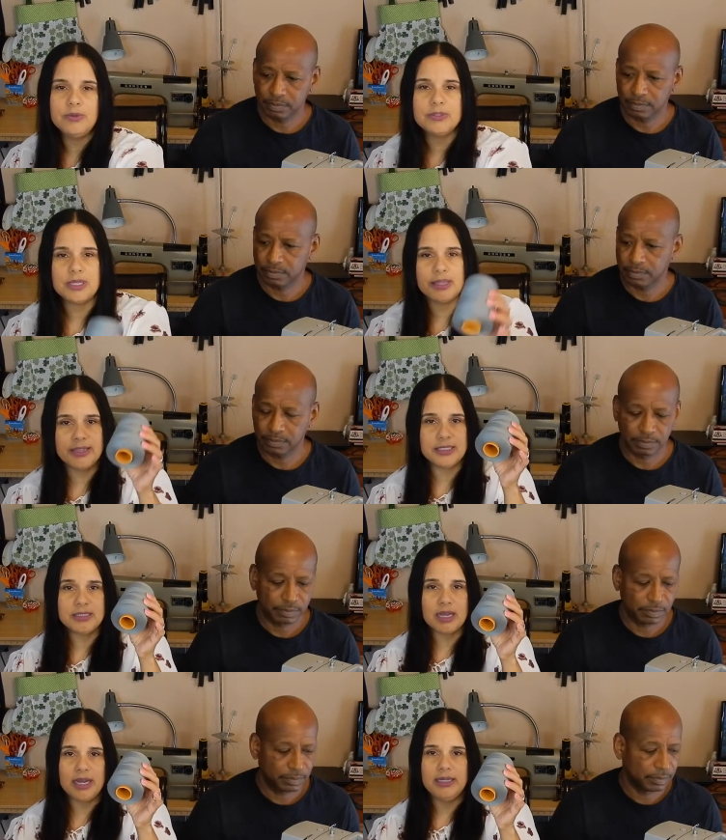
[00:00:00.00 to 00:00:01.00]
Speaker 1: use
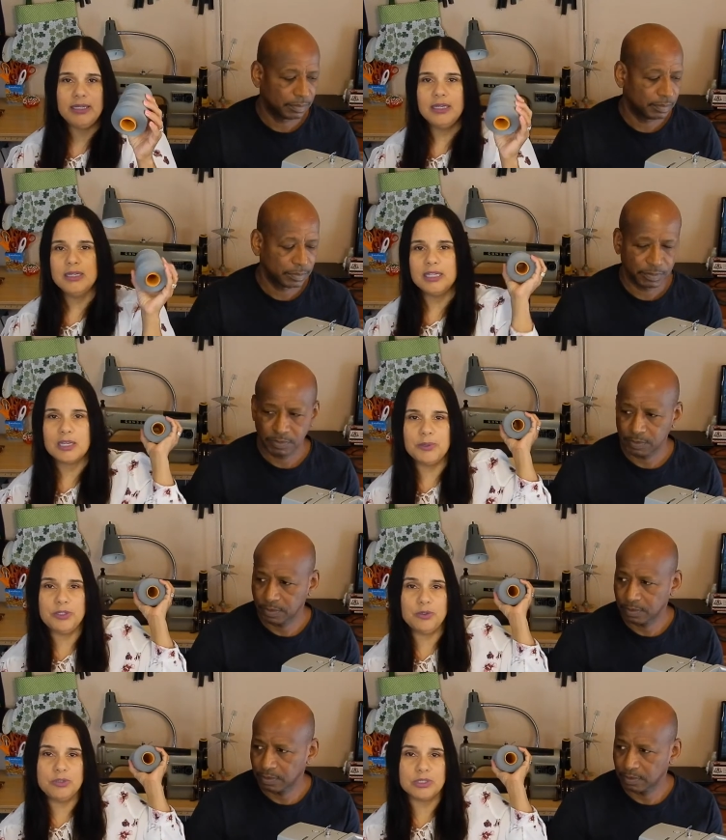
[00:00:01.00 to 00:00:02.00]
this kind like we
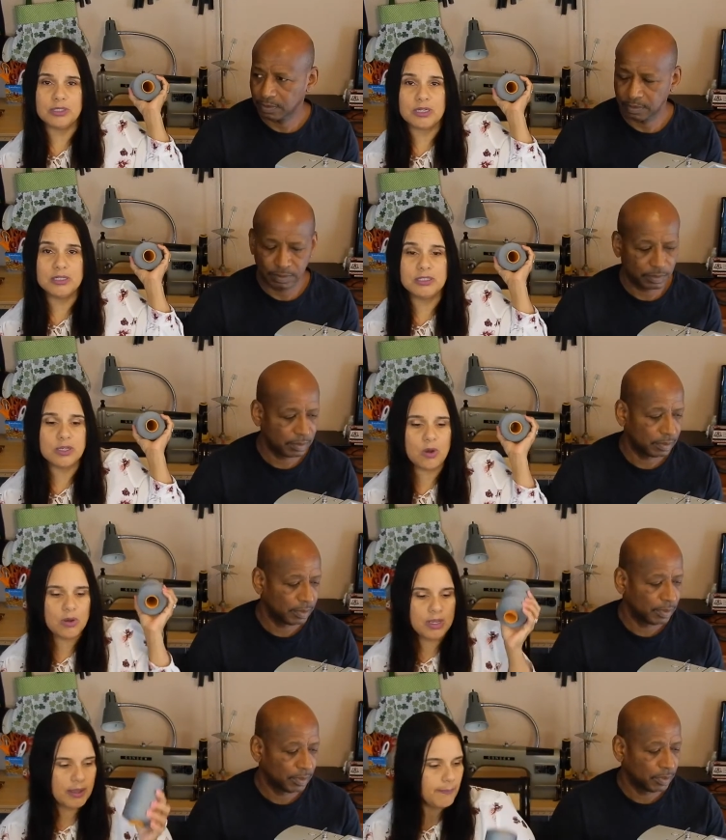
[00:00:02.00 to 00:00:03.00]
use on the
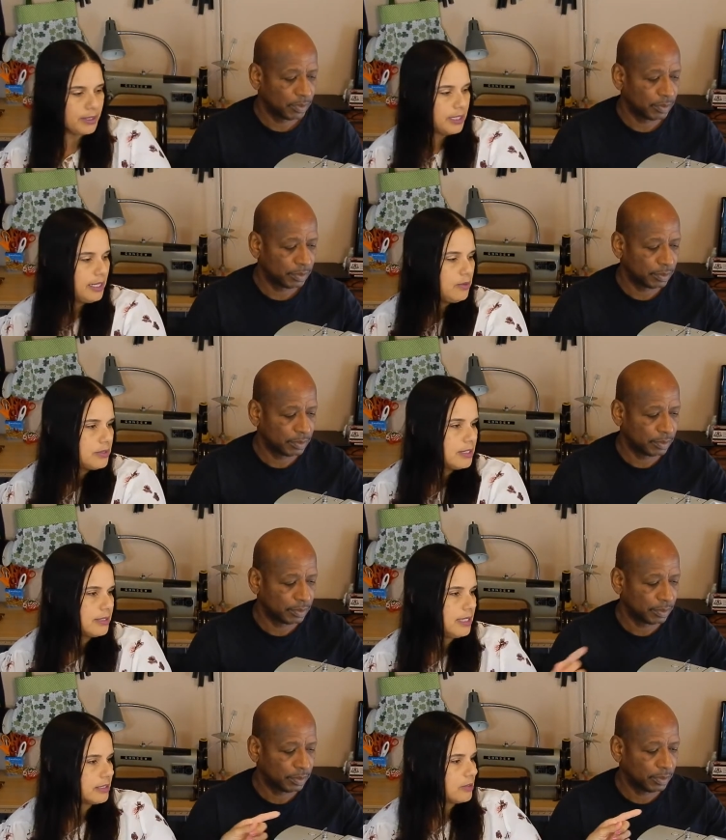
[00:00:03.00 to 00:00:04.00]
Consew, but he uses
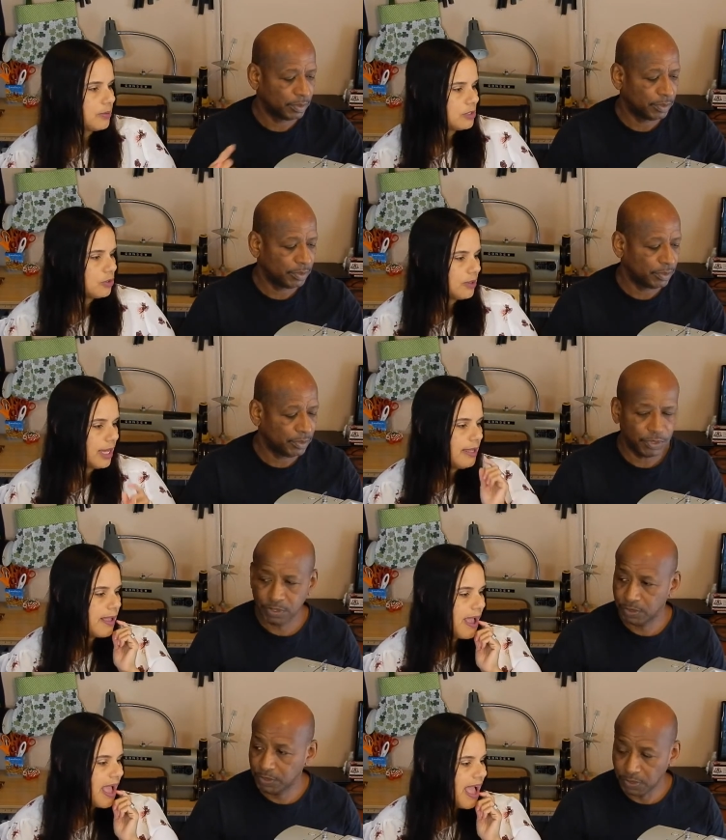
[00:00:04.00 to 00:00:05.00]
this. You want to show that? You
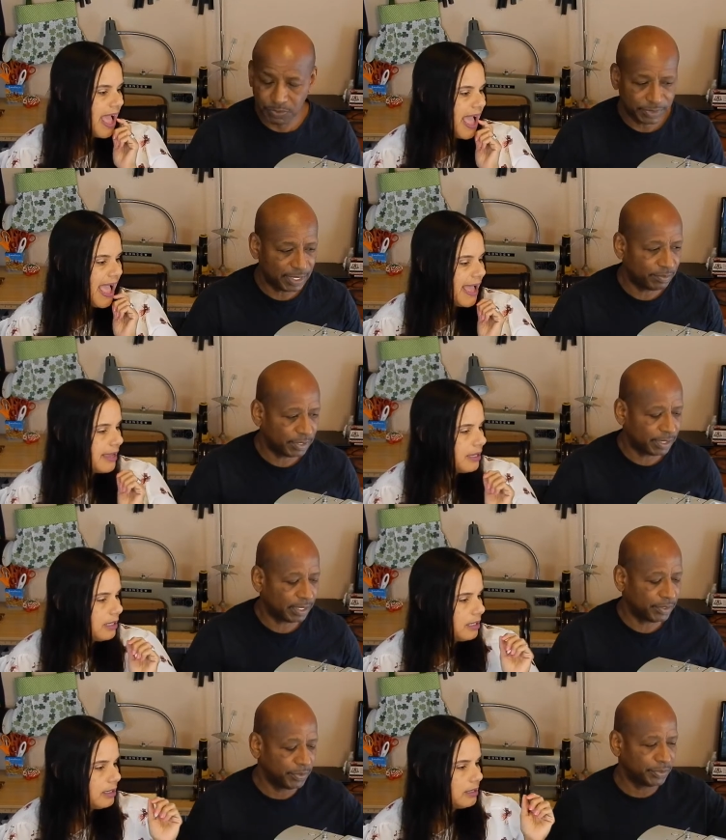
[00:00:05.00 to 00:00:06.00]
could
Speaker 2: use that, but you got
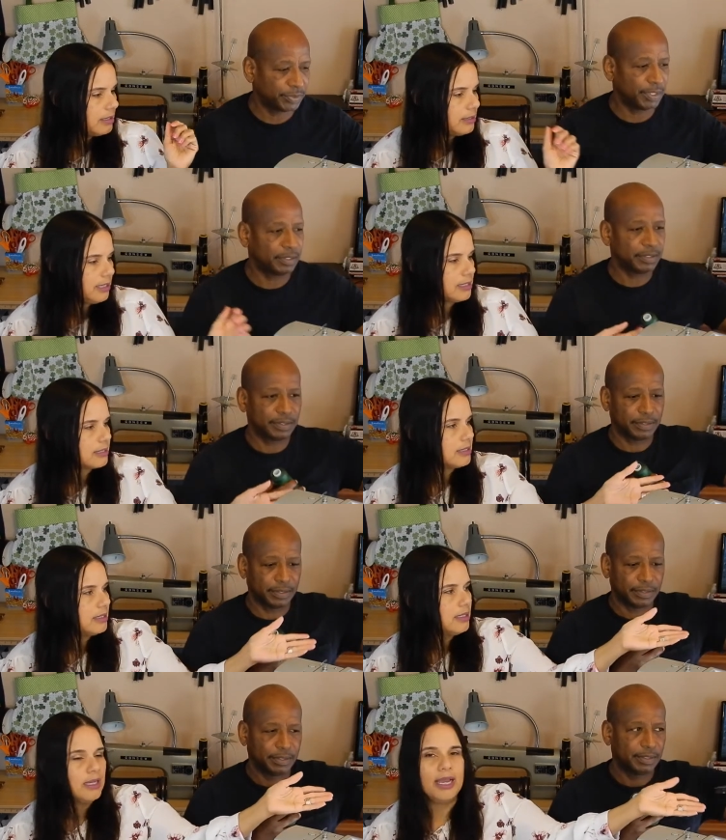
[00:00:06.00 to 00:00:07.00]
to use this. This.
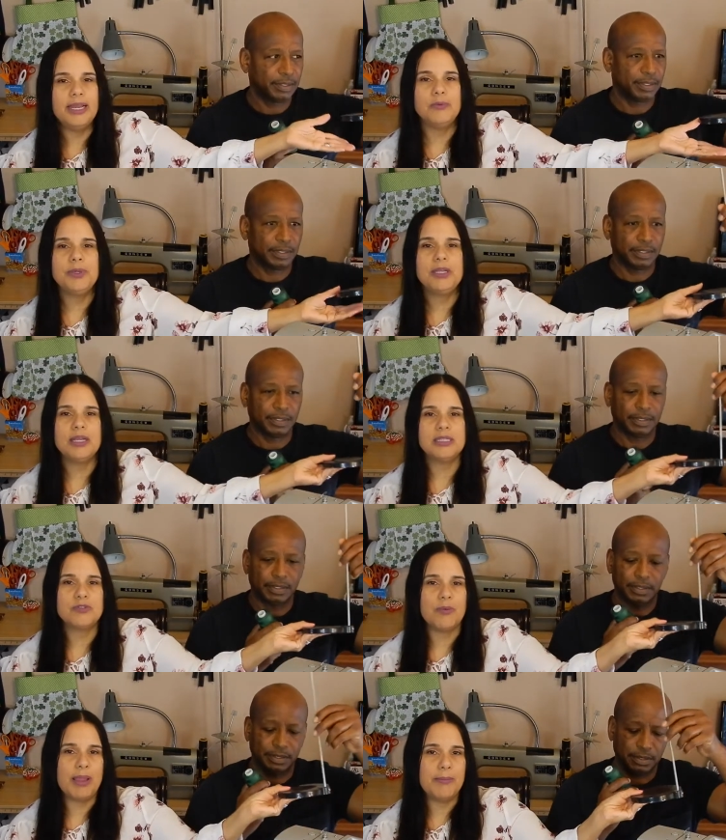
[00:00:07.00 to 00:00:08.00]
Speaker 1: And we got this
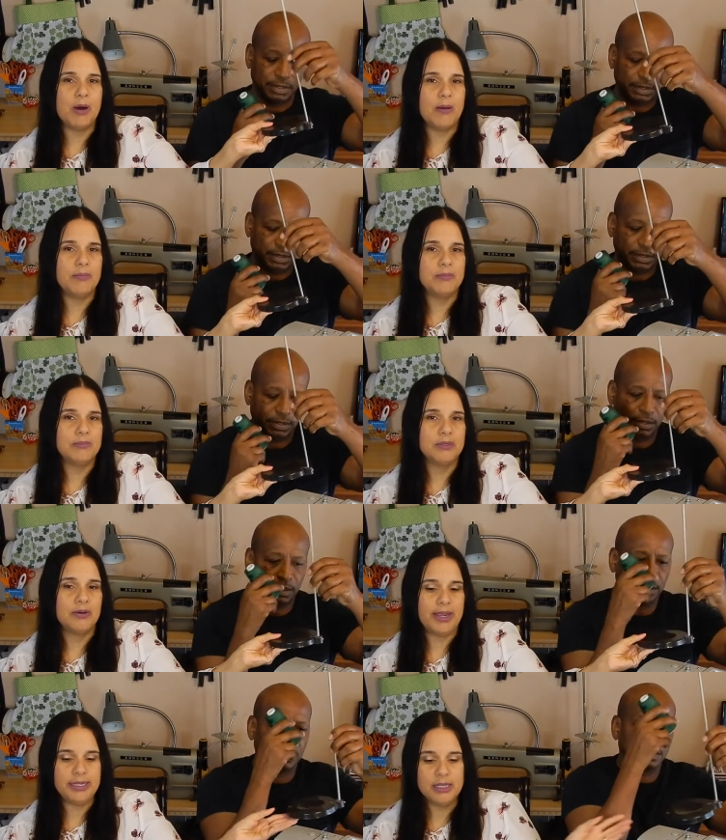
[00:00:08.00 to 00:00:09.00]
from my mom. All
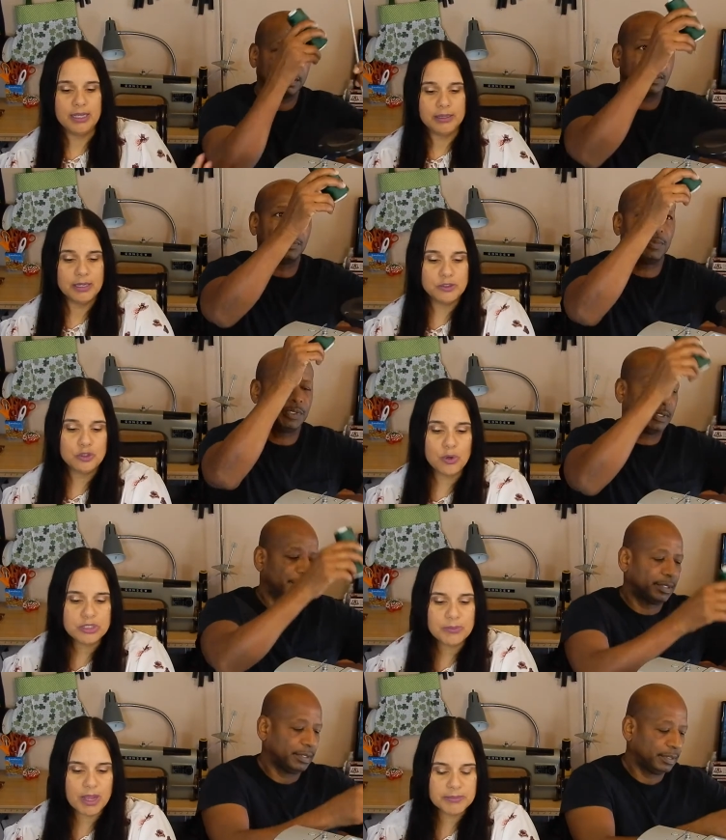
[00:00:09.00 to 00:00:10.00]
right.
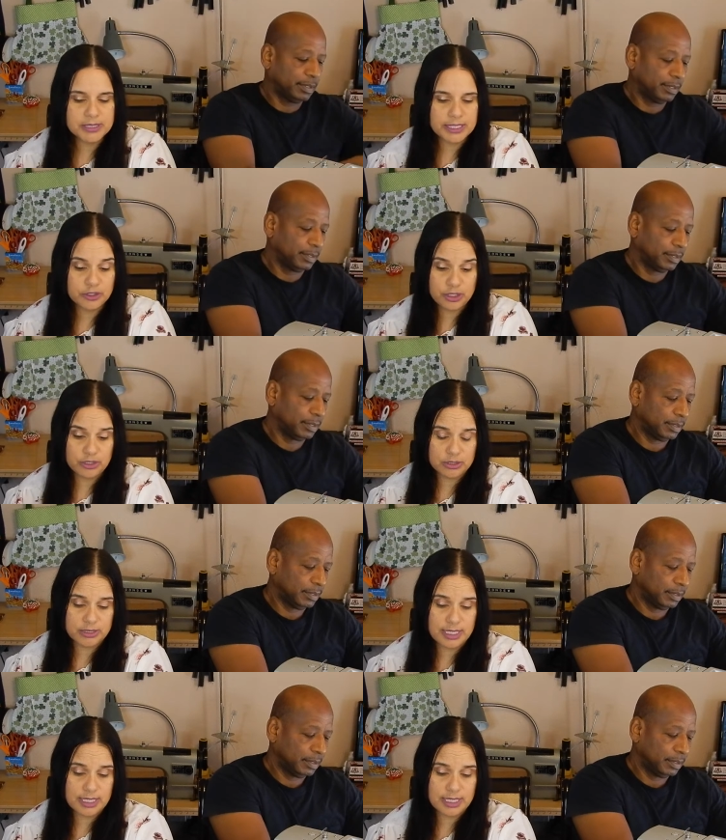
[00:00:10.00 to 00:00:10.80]
Joe's mom says she just